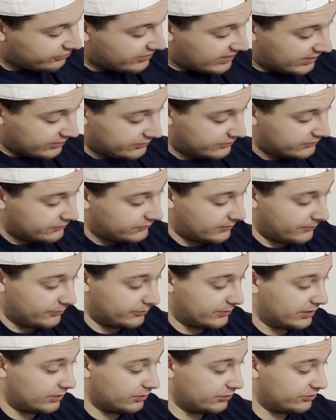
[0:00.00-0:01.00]
that's from the
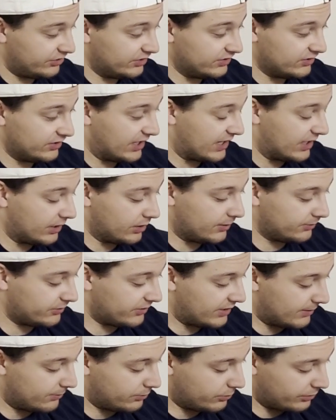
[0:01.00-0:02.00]
regular season and up to
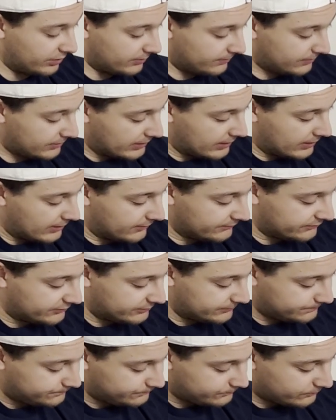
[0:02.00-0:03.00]
that point in the playoffs.
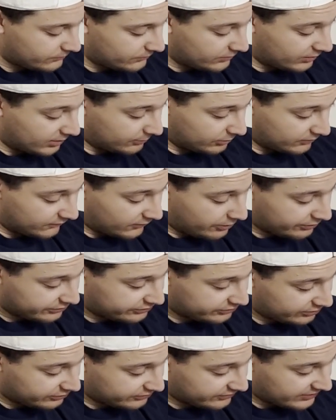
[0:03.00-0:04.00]
Number of all
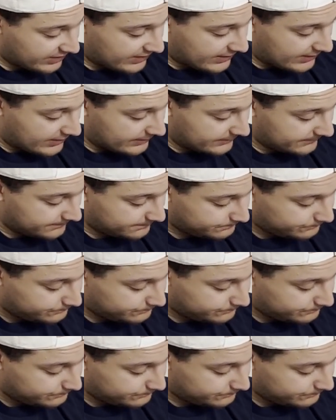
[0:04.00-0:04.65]
stars they had,